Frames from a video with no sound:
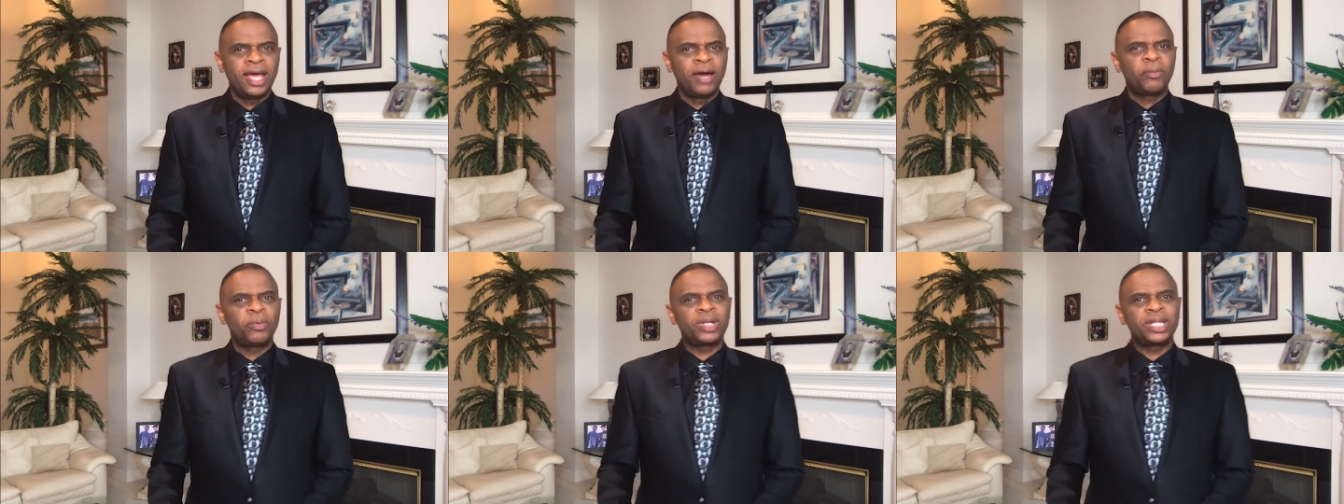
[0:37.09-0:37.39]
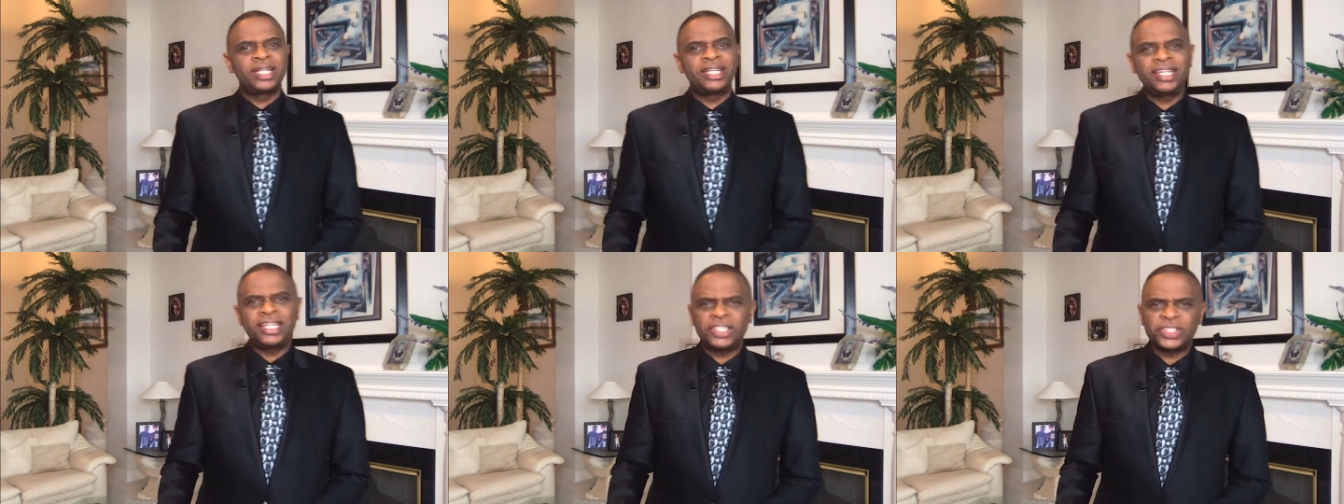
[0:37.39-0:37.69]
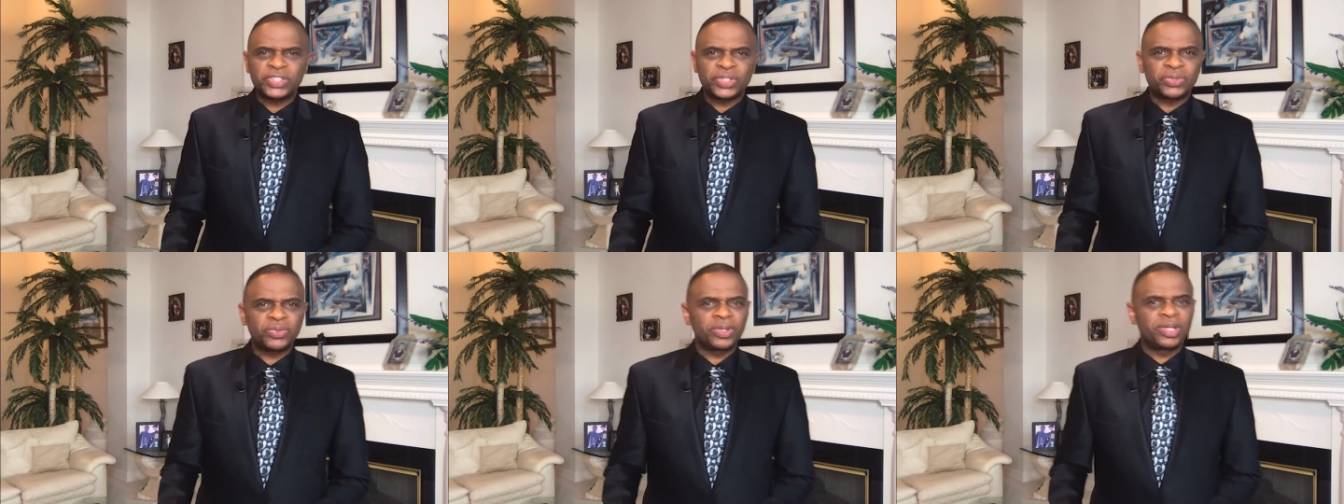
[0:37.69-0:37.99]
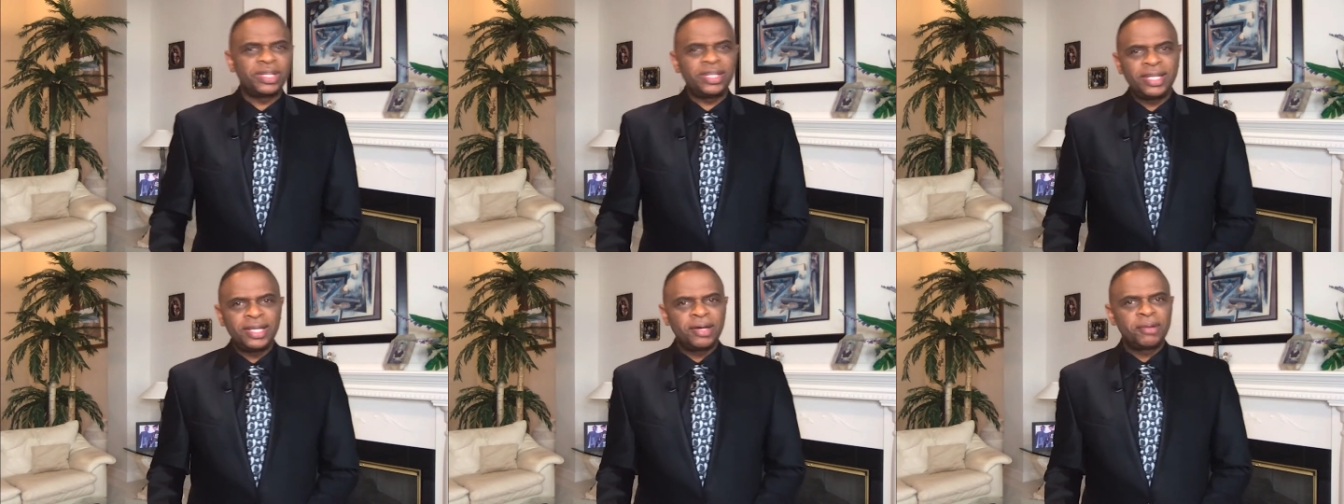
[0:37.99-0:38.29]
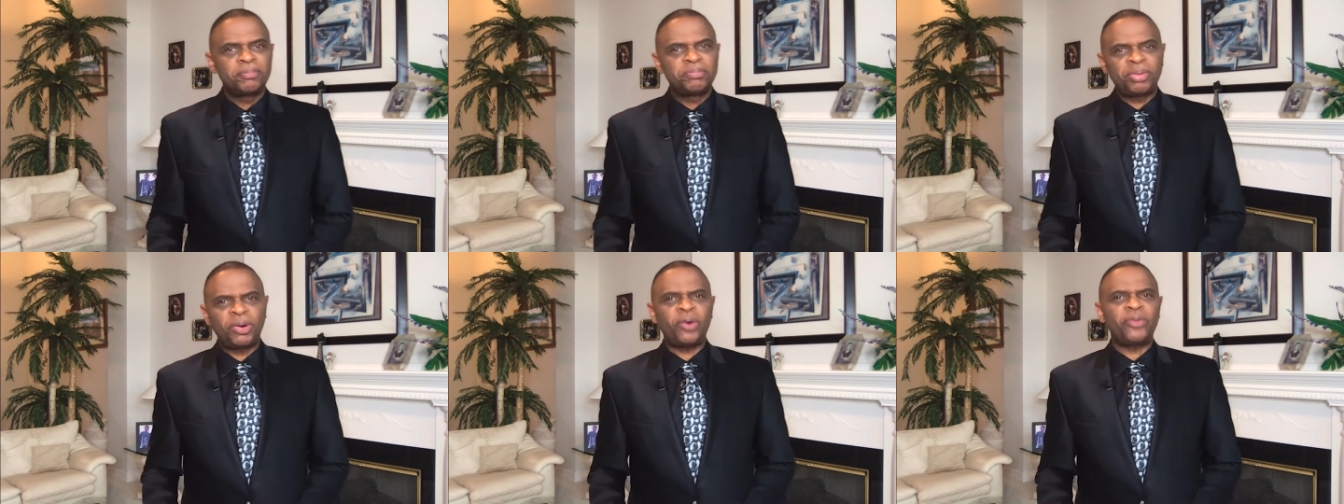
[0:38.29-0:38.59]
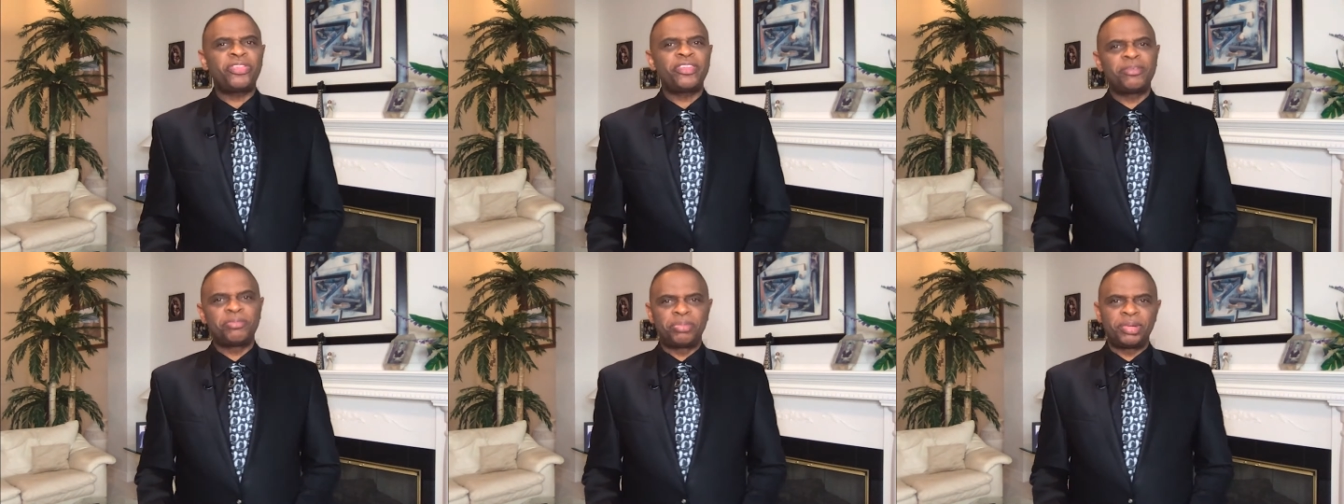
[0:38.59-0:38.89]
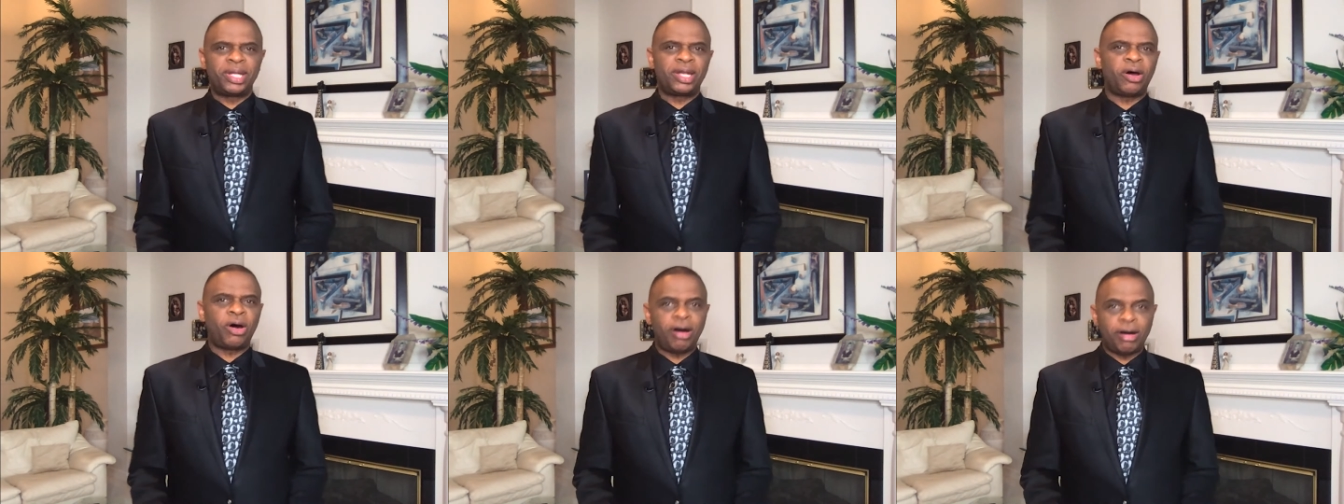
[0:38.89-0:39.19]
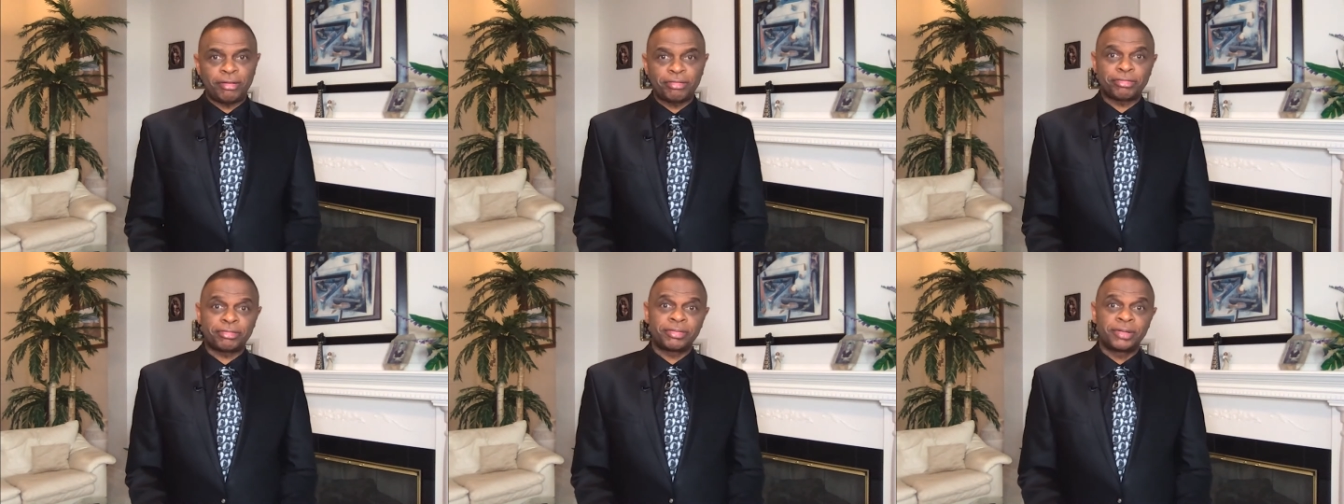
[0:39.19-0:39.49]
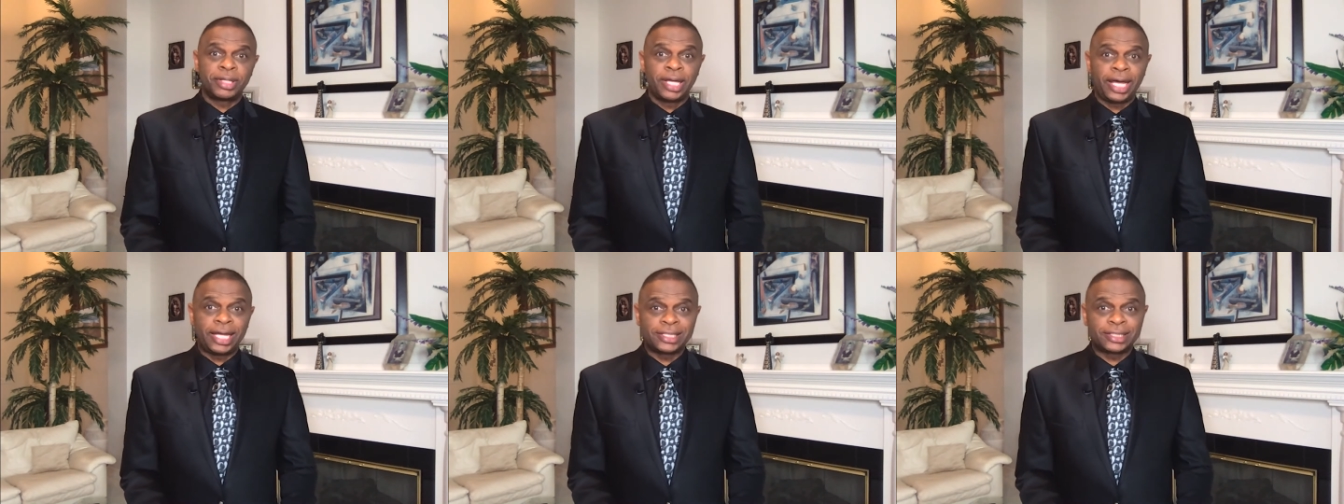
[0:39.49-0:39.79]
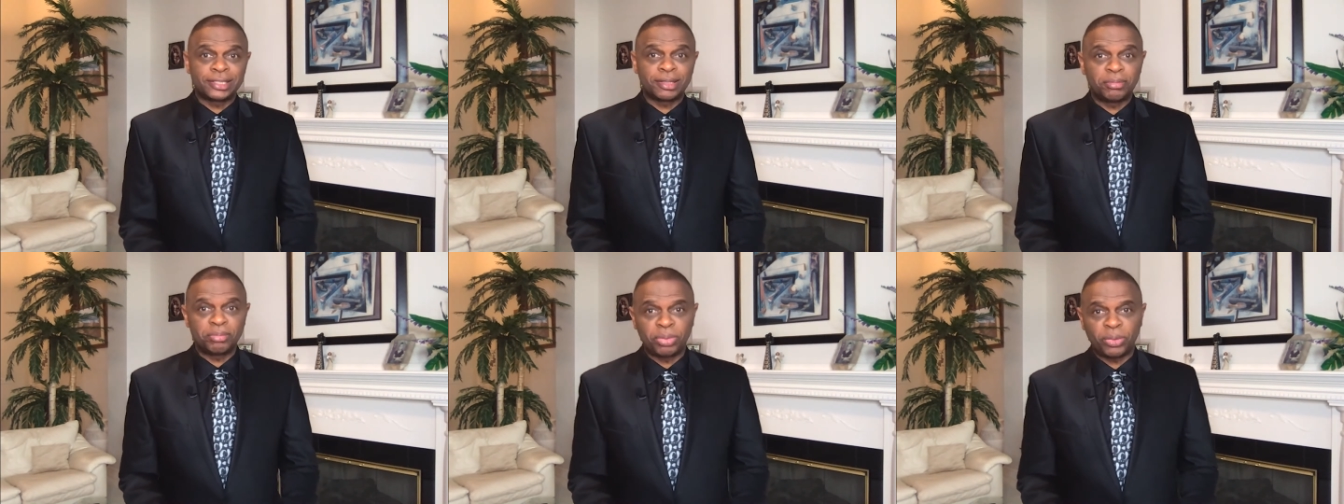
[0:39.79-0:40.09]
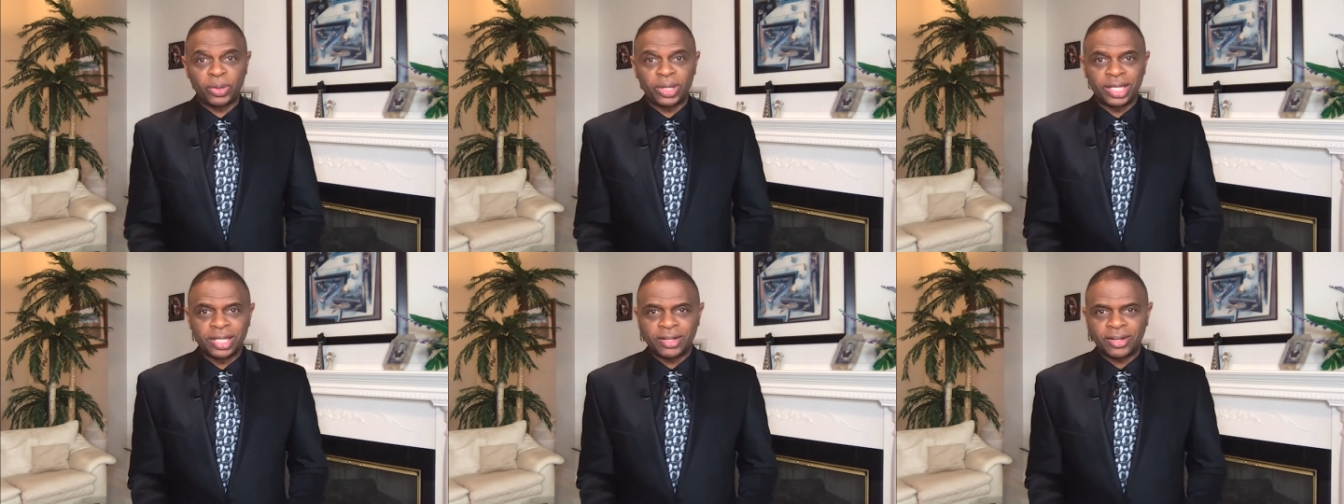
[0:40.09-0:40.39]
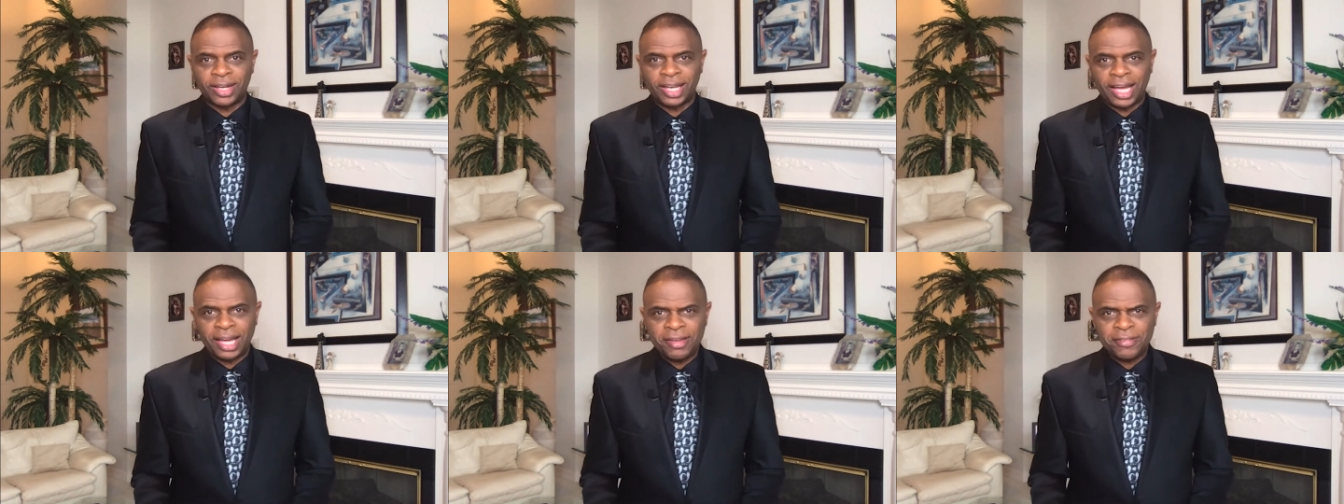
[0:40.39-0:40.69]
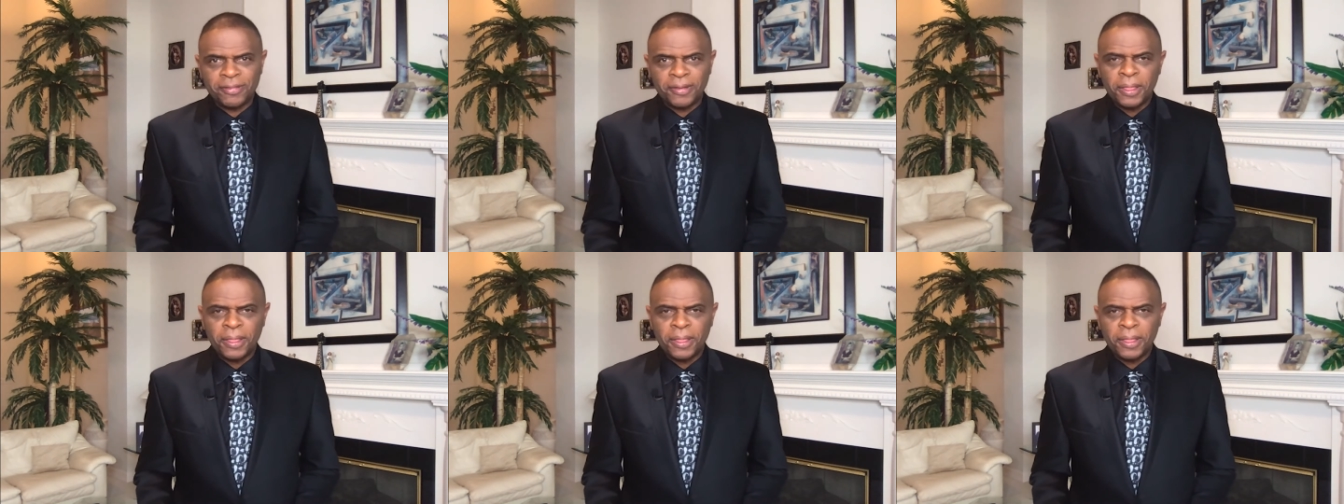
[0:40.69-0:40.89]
Well, in history, both have been off at some point in their life.